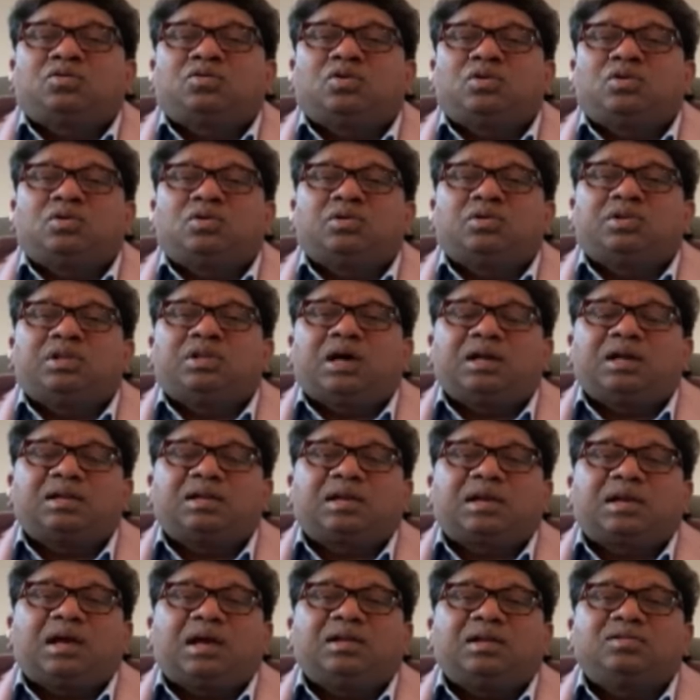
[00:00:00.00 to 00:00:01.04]
So
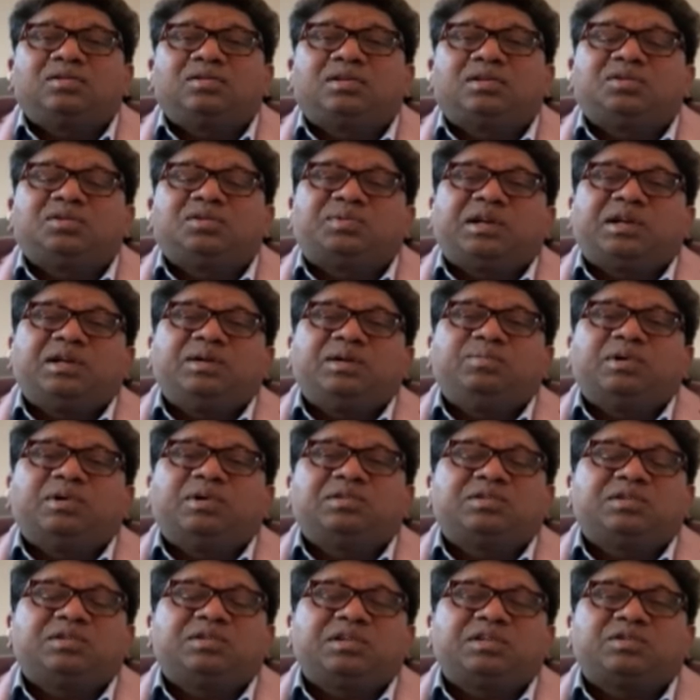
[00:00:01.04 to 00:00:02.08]
that cancer is pretty
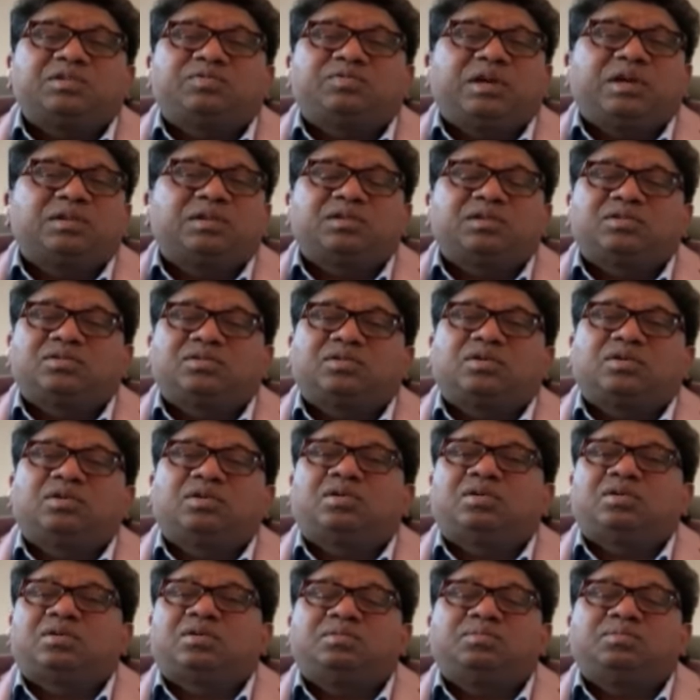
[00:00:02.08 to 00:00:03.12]
much risk factor
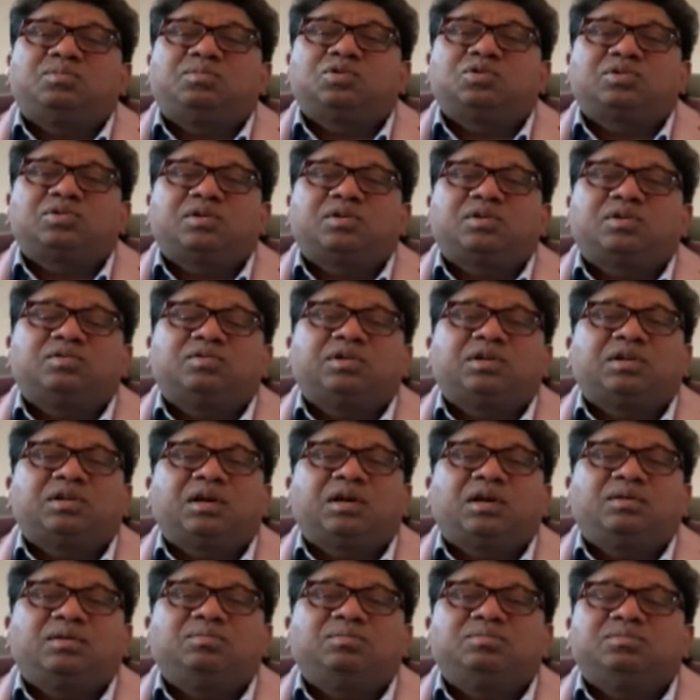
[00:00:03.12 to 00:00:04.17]
for most of
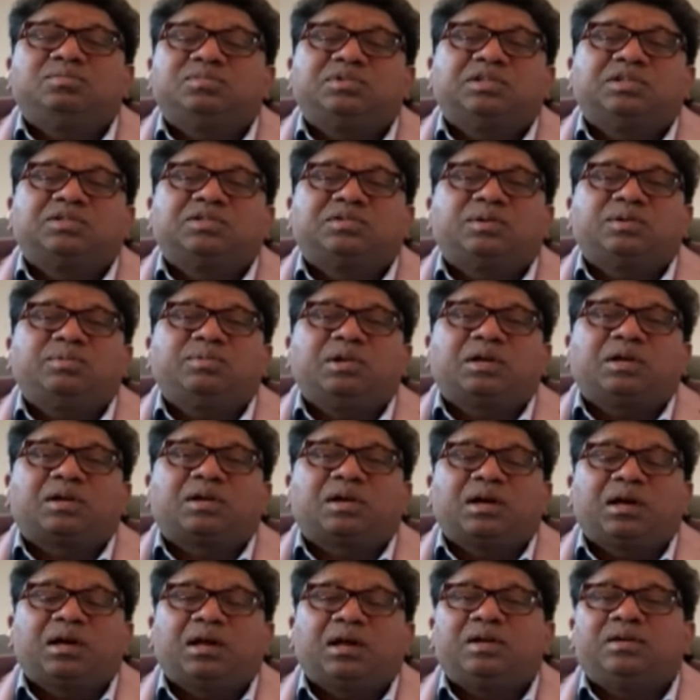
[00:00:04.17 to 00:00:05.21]
the time the
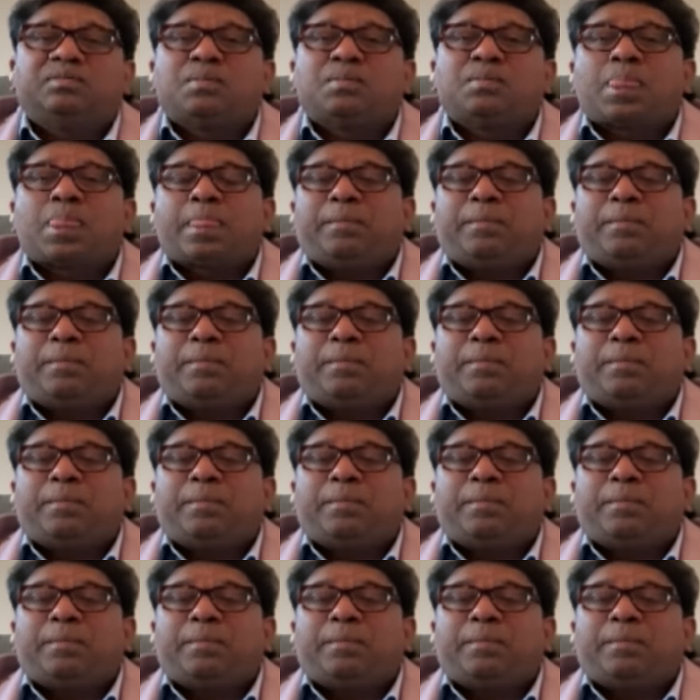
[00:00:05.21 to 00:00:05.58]
similar kind.